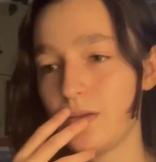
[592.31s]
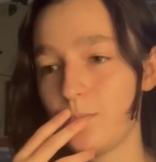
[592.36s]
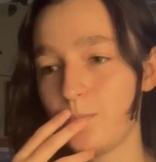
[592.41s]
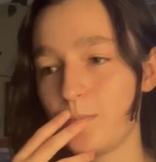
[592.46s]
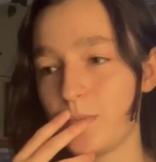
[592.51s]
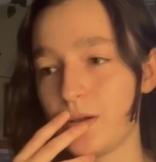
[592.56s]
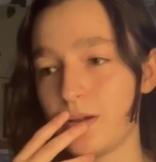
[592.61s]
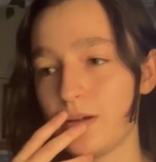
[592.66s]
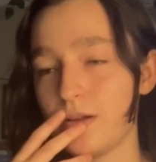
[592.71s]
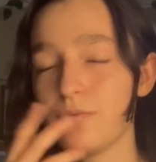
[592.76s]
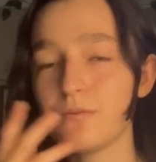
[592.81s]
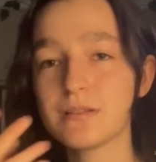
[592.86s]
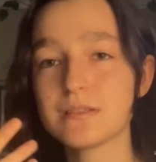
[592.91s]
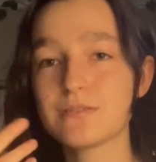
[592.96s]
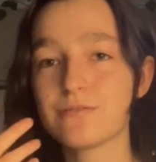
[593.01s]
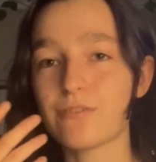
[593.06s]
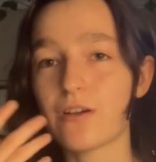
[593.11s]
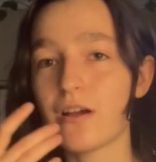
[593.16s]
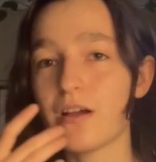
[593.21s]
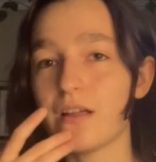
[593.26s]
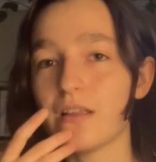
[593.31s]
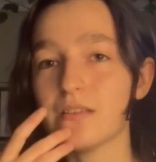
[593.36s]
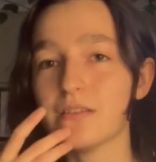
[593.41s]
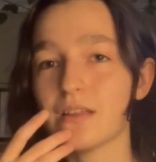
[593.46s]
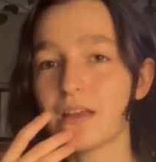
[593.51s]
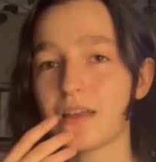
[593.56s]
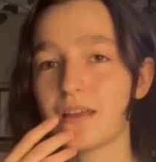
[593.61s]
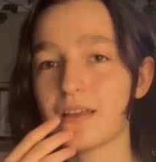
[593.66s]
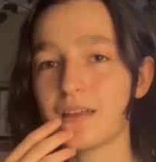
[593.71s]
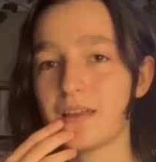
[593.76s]
but it was fun.
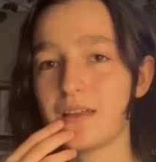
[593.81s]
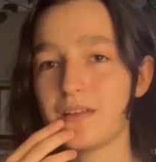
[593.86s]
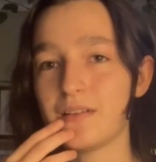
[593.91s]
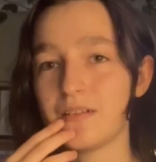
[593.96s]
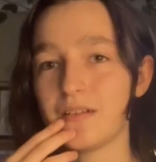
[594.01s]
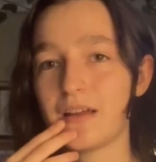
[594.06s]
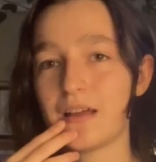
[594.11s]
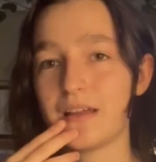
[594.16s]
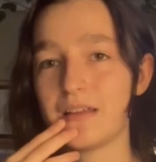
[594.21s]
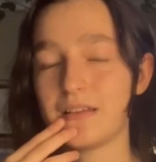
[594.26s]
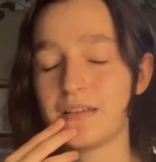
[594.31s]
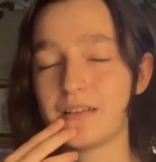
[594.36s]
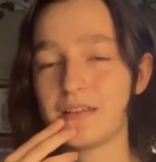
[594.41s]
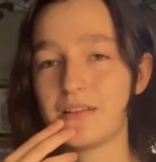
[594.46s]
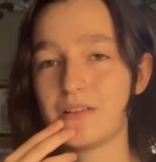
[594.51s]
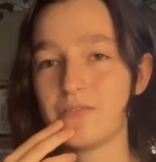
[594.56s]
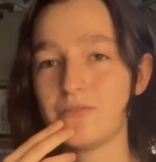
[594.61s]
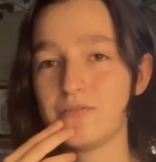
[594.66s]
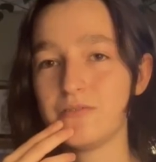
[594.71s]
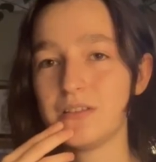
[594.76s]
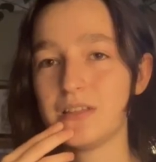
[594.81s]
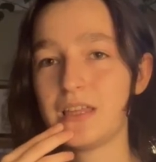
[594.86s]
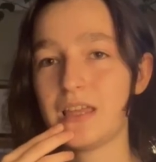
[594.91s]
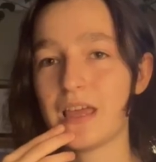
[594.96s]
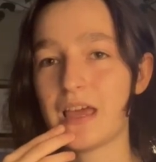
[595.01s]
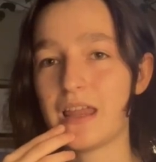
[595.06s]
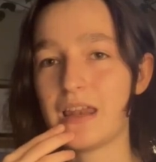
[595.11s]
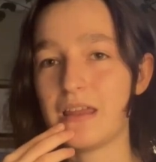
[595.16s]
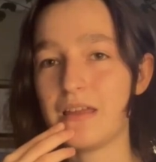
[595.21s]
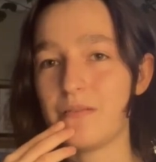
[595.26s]
Like I don't really
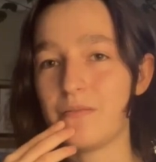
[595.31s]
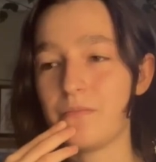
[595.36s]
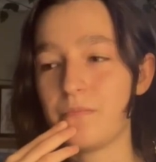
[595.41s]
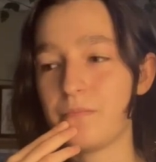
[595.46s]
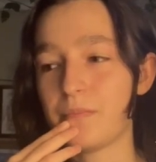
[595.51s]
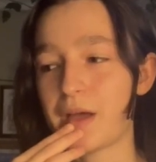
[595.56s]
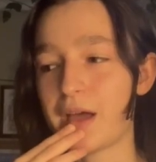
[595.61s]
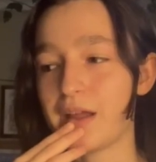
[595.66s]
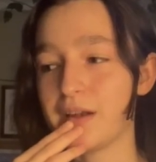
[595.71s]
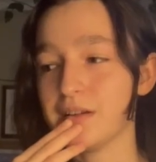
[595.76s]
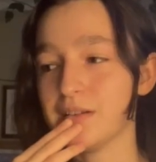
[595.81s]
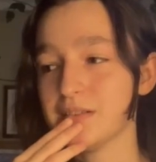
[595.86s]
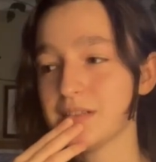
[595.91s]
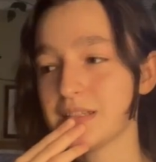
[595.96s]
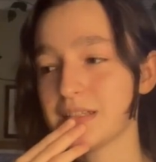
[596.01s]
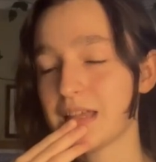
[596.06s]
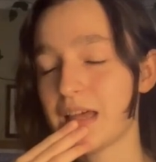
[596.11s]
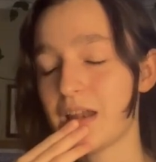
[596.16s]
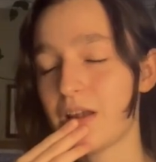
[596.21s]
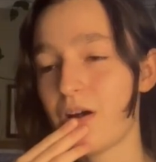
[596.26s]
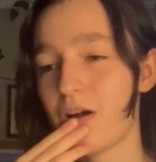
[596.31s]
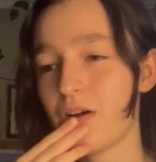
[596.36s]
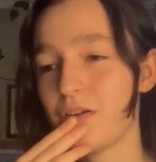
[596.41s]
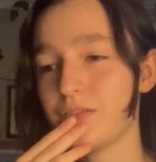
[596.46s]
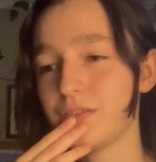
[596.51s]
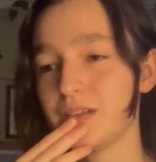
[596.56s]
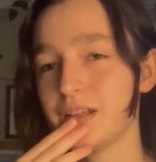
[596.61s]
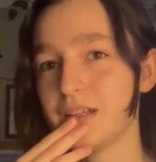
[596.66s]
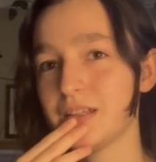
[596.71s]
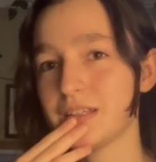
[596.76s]
edit patterns that
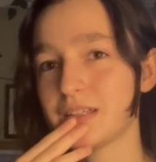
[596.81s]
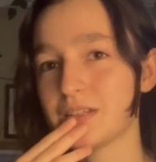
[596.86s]
often,